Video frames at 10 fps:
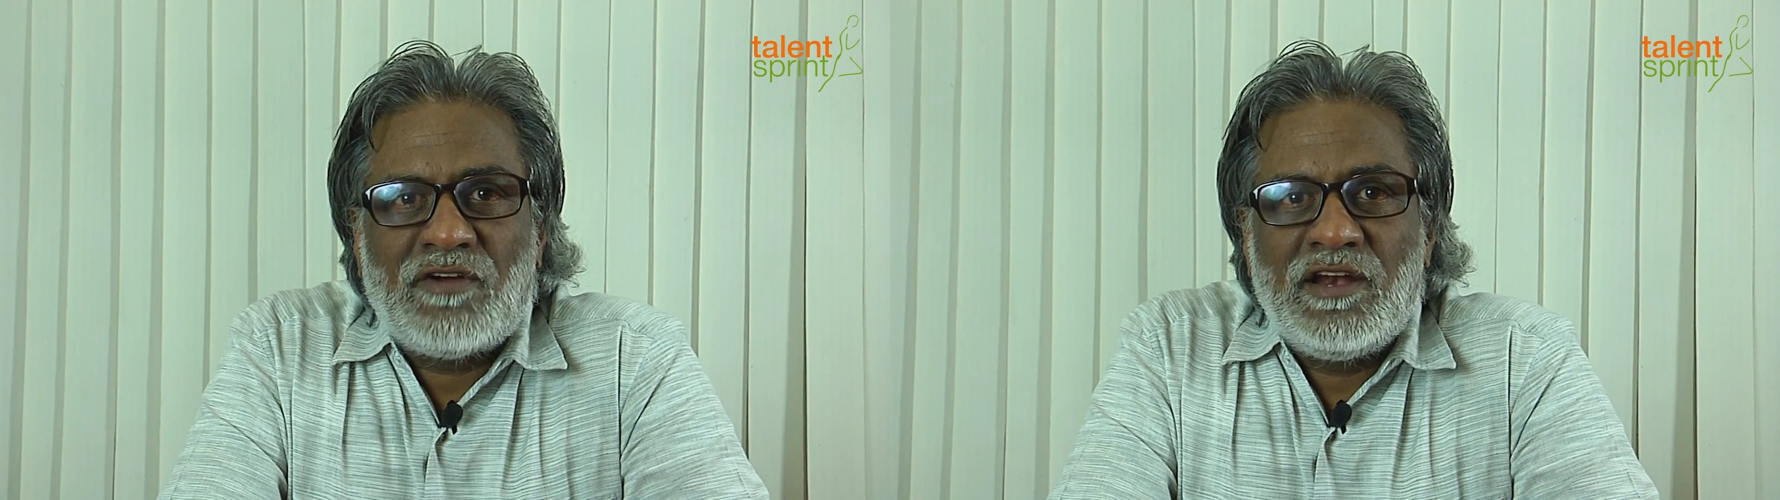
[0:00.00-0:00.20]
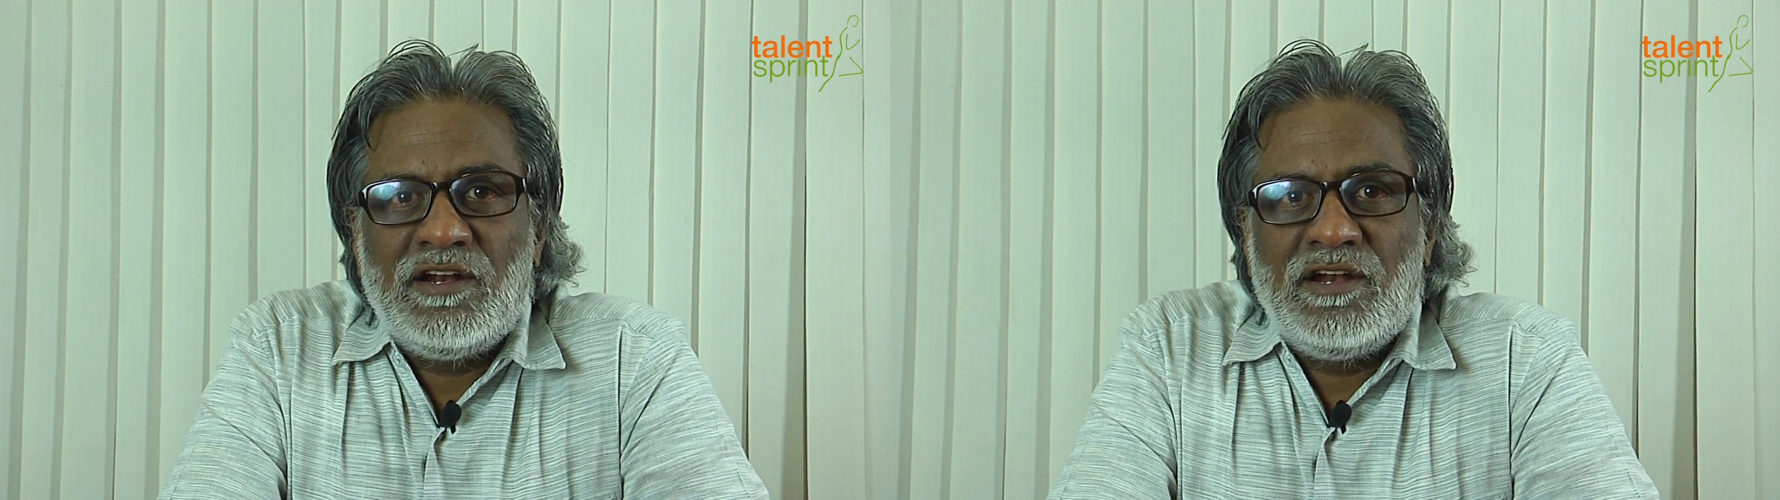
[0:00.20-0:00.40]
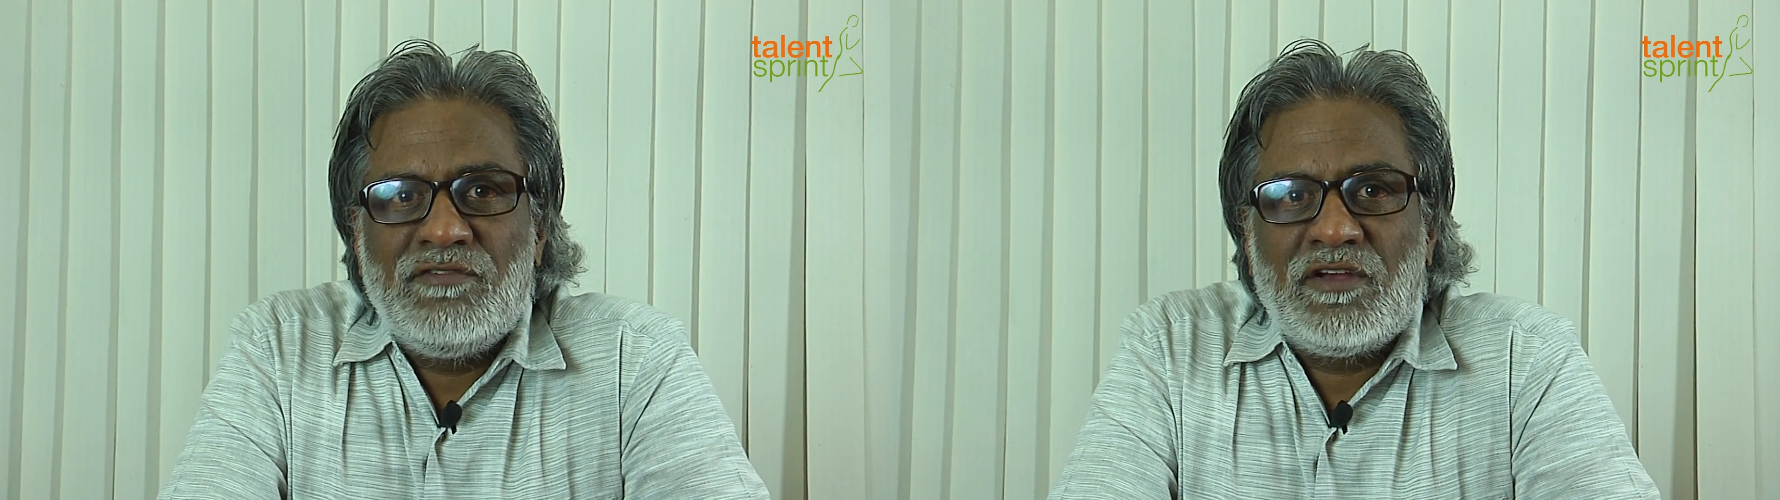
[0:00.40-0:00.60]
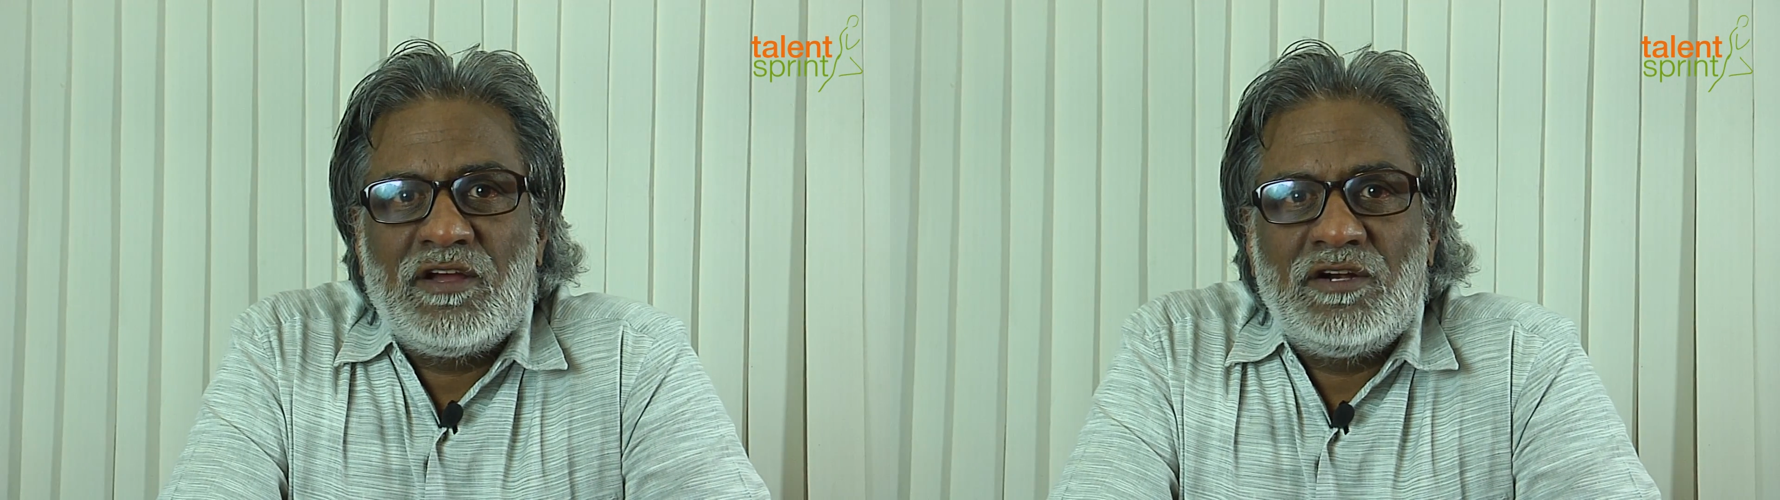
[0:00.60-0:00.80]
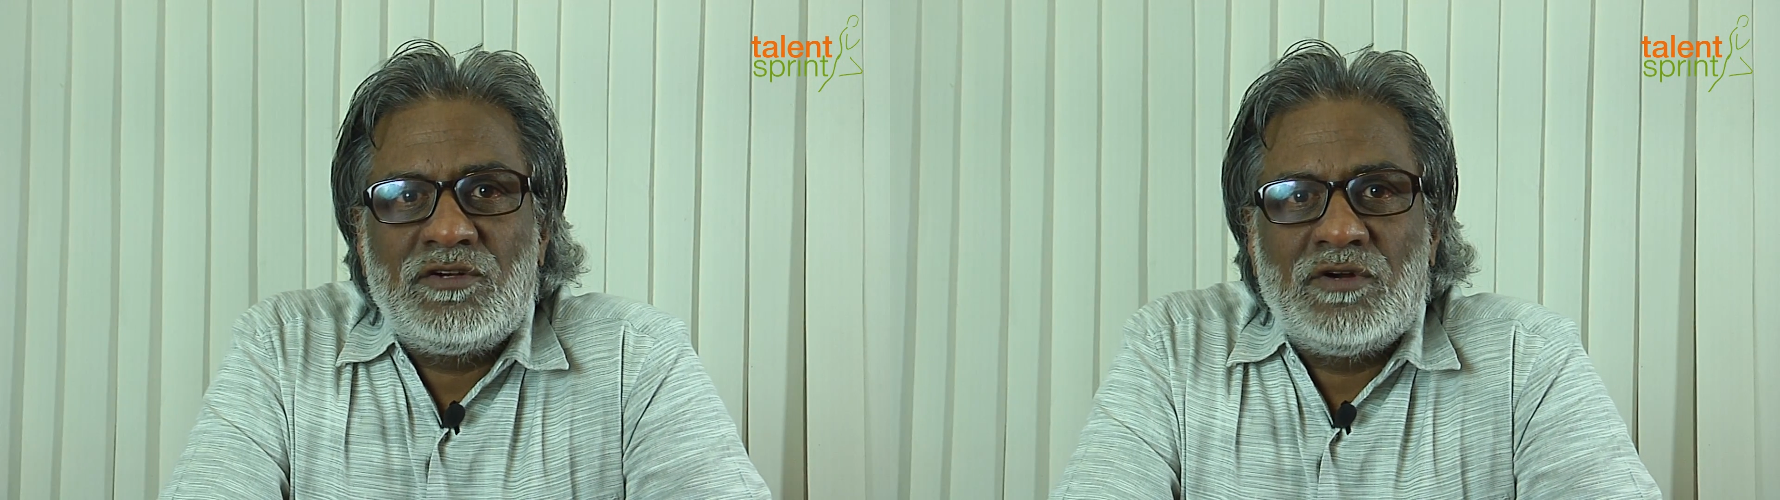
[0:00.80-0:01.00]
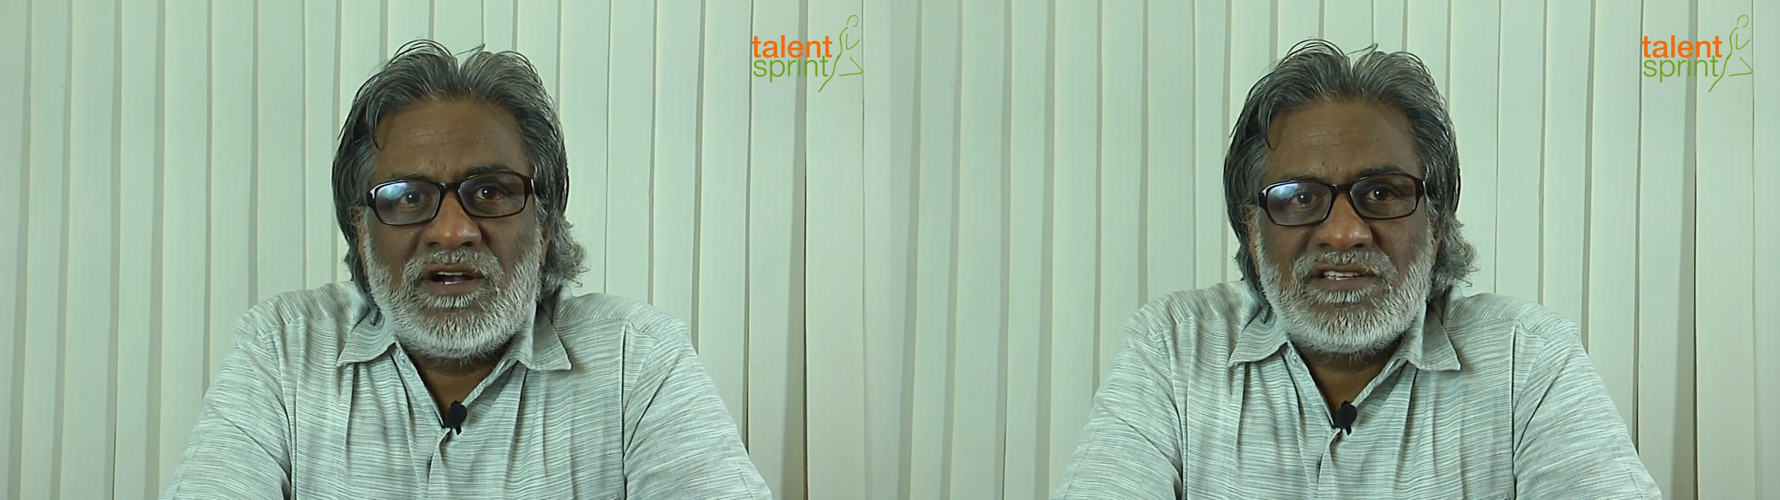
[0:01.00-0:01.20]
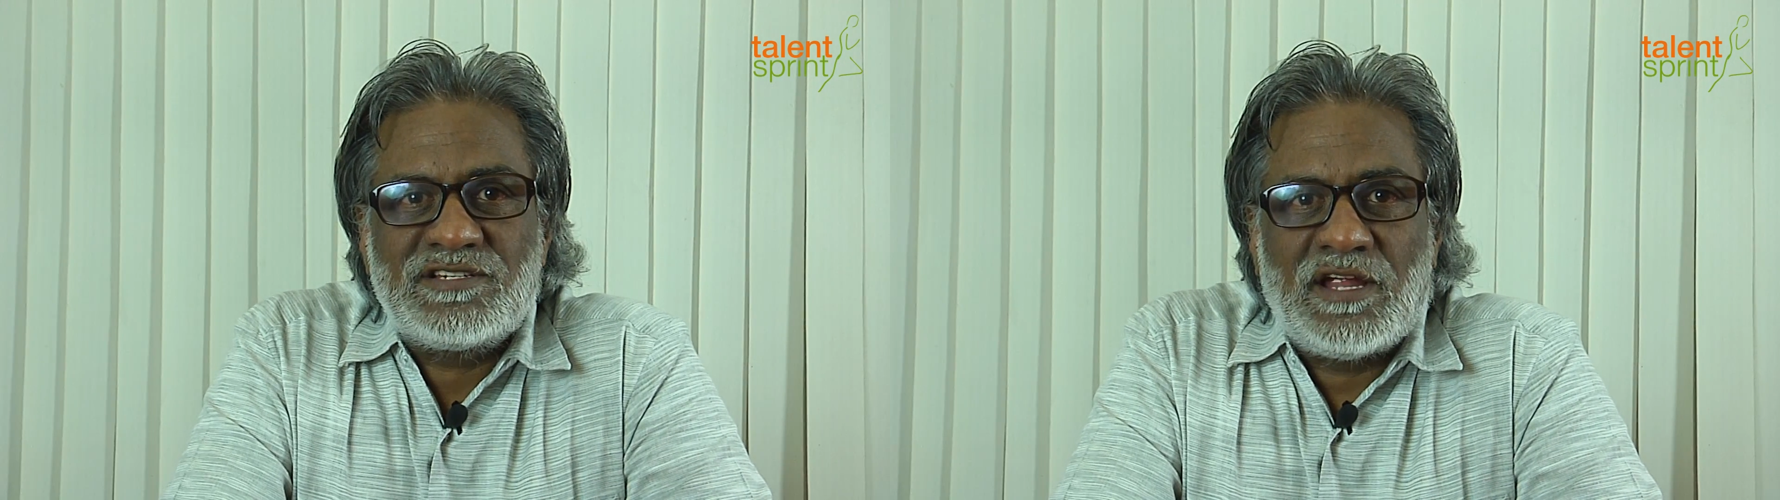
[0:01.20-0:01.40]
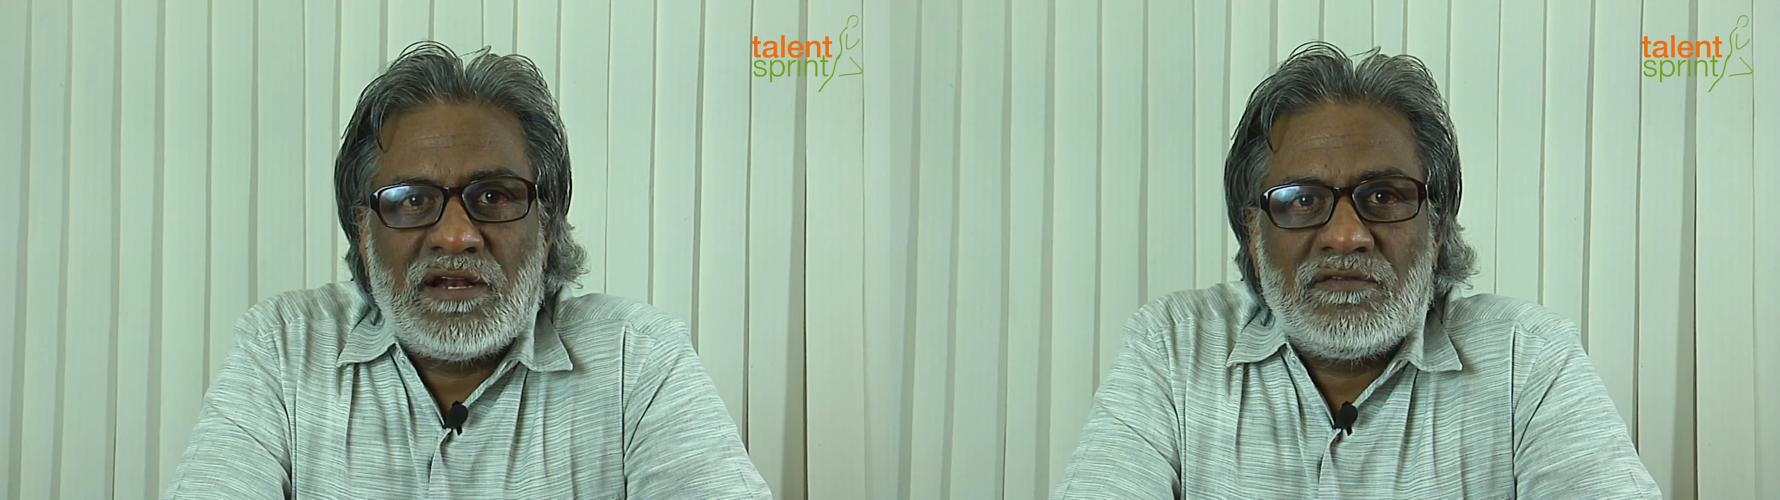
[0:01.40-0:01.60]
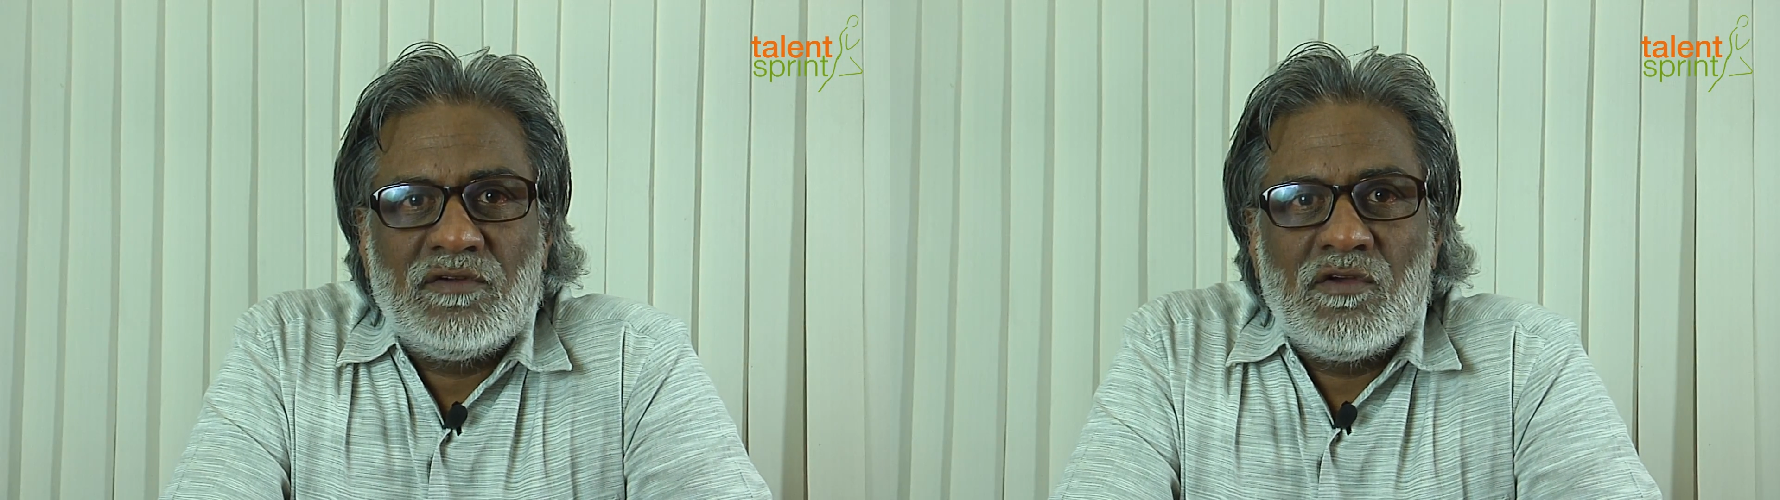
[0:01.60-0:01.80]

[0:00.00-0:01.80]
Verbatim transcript: find it difficult to understand.